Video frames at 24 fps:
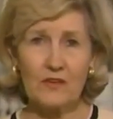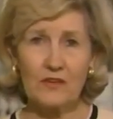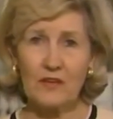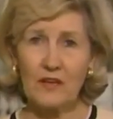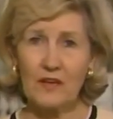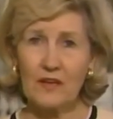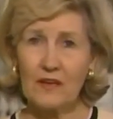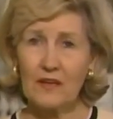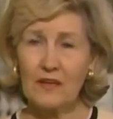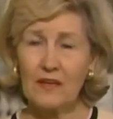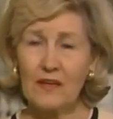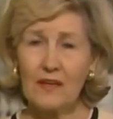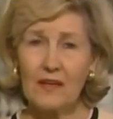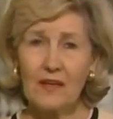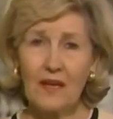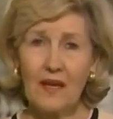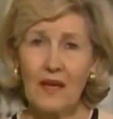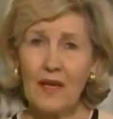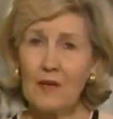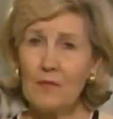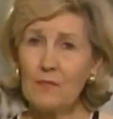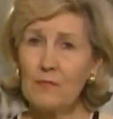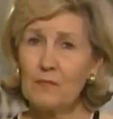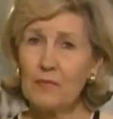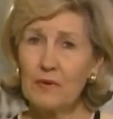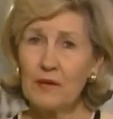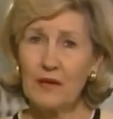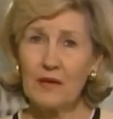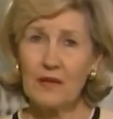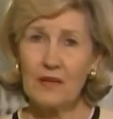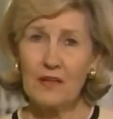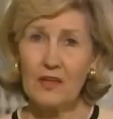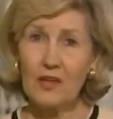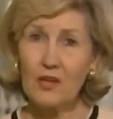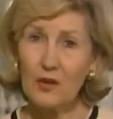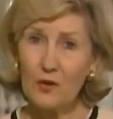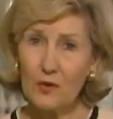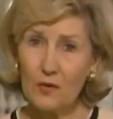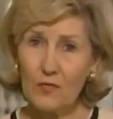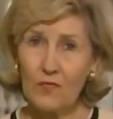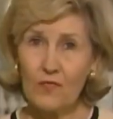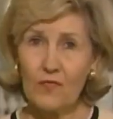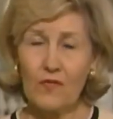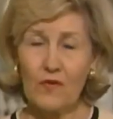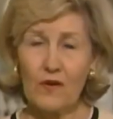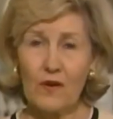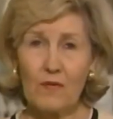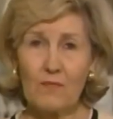take a big cue
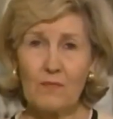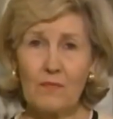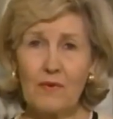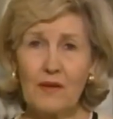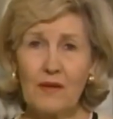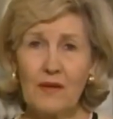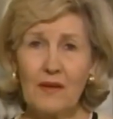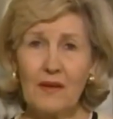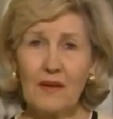from